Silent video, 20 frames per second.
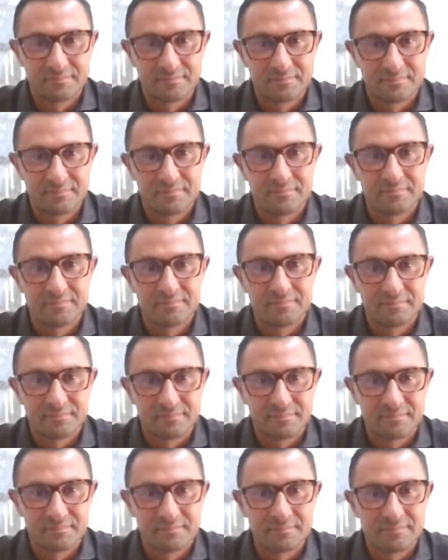
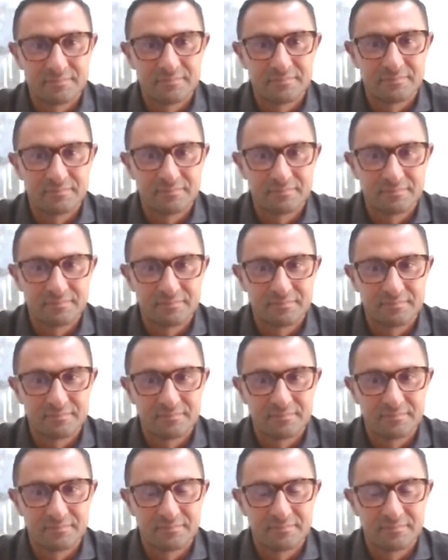
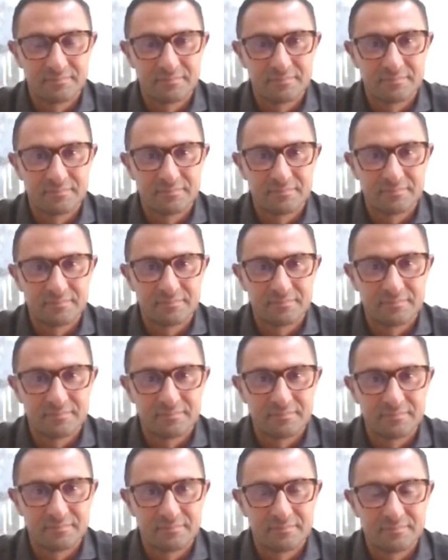
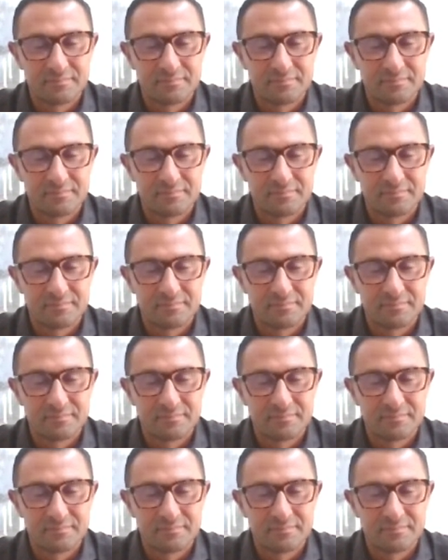[no speech]